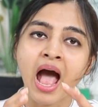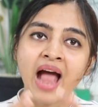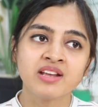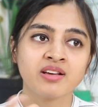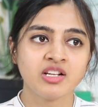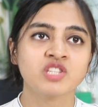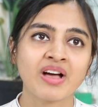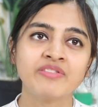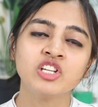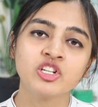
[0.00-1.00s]
And here is
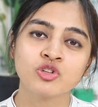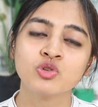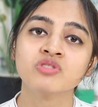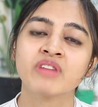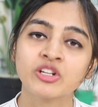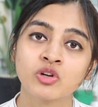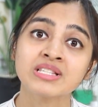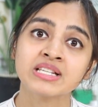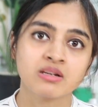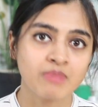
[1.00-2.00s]
why we need to use
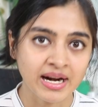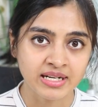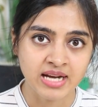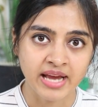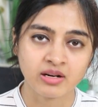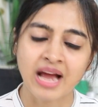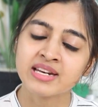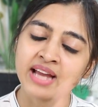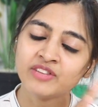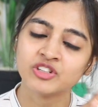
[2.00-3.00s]
retinol serum at night.
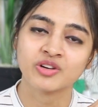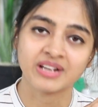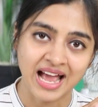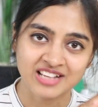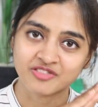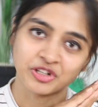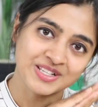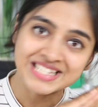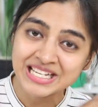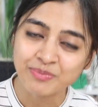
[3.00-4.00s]
At night when you're relaxing, when
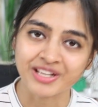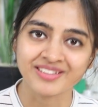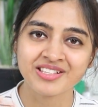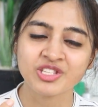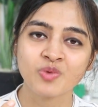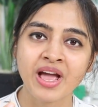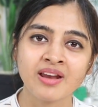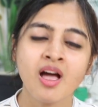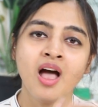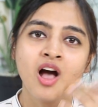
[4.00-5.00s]
you're sleeping, this is
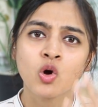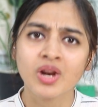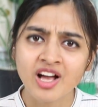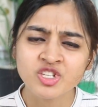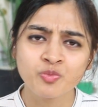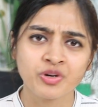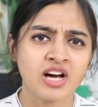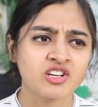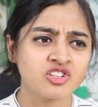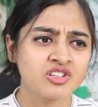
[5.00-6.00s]
when collagen
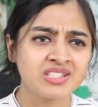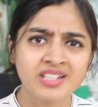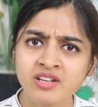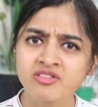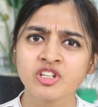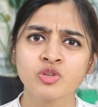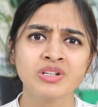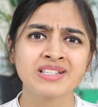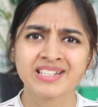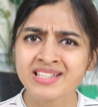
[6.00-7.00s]
production, skin
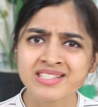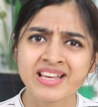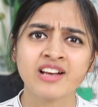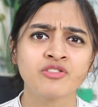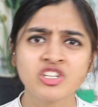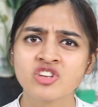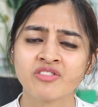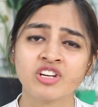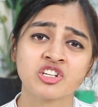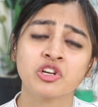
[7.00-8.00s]
renewal, skin cell
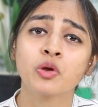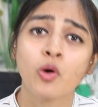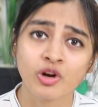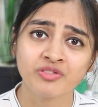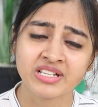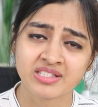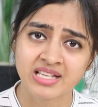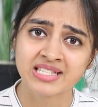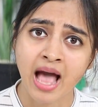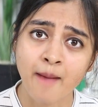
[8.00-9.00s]
regeneration, and all of these
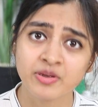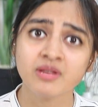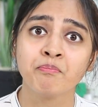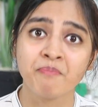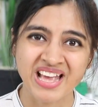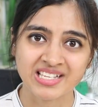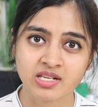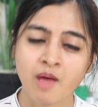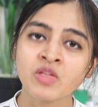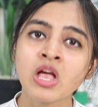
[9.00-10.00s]
things happen best.